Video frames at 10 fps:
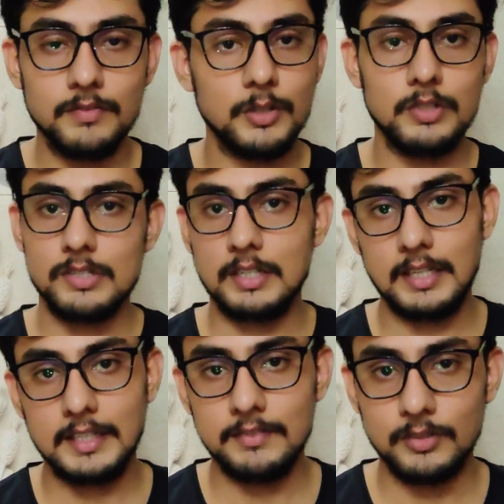of your original
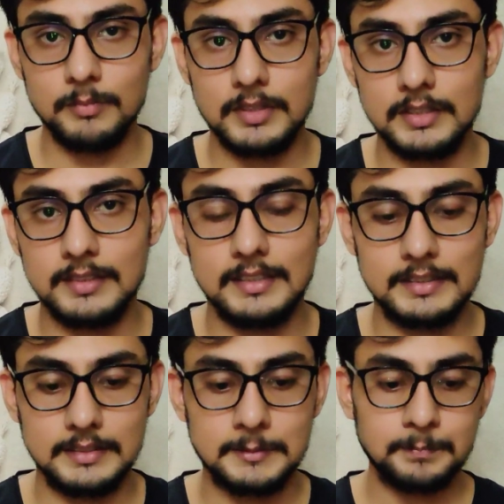ID from the
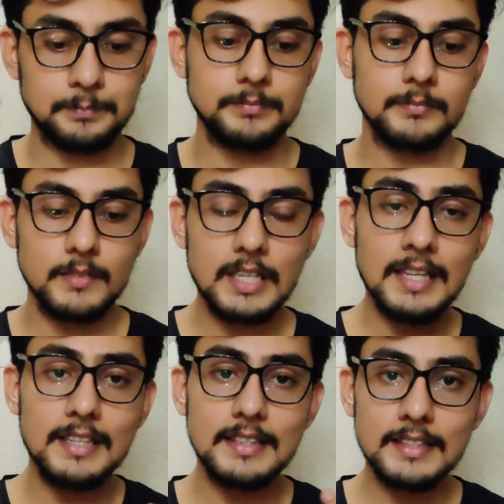center.
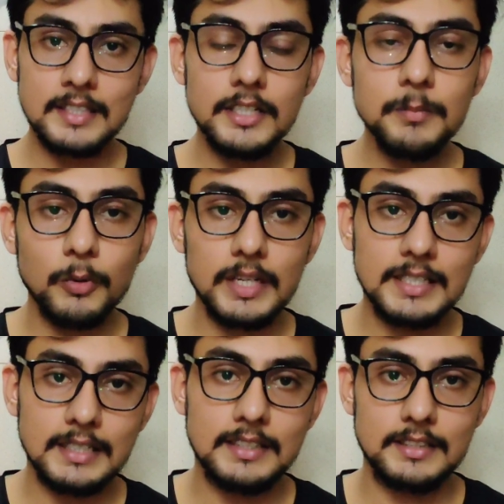The third point
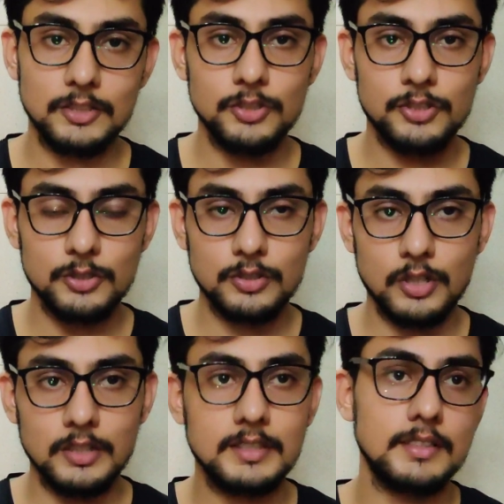that you should
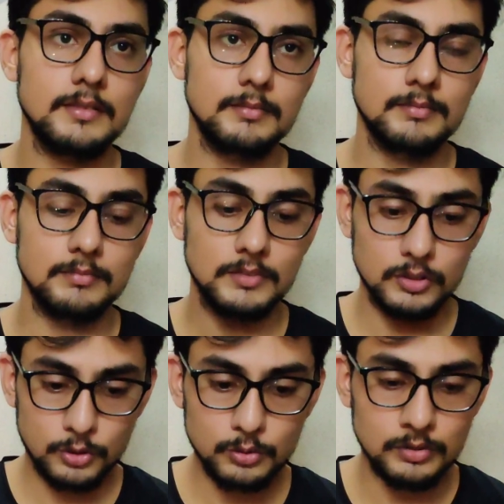not
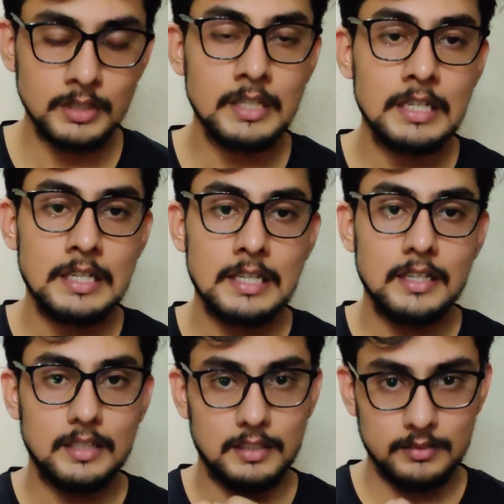do
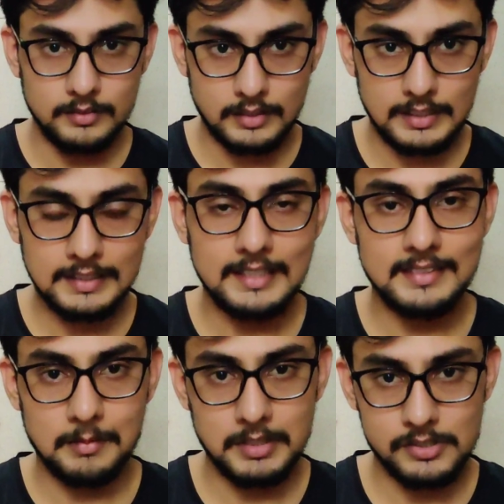in the
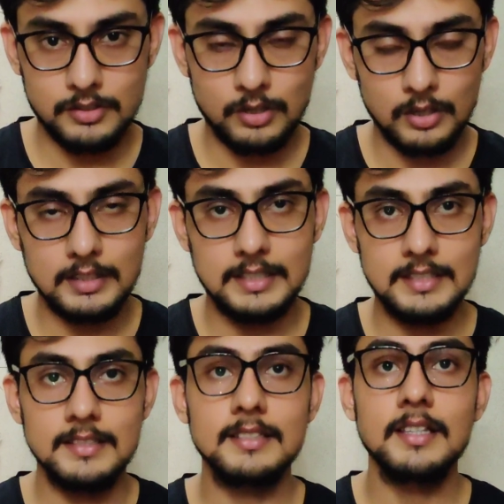examination hall
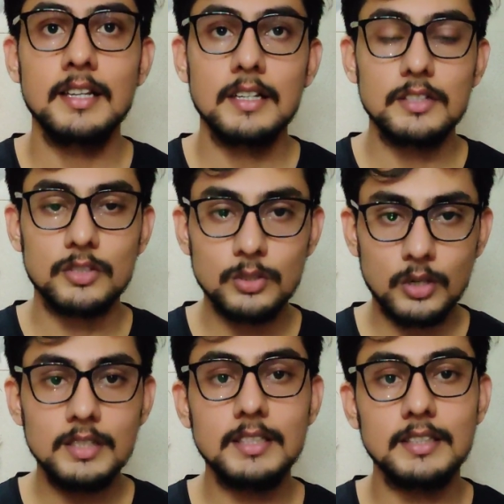is, do
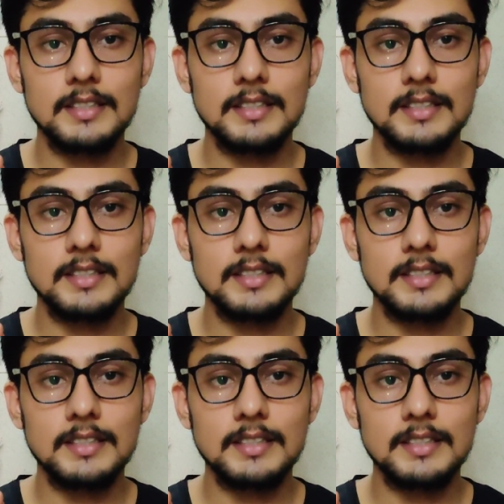not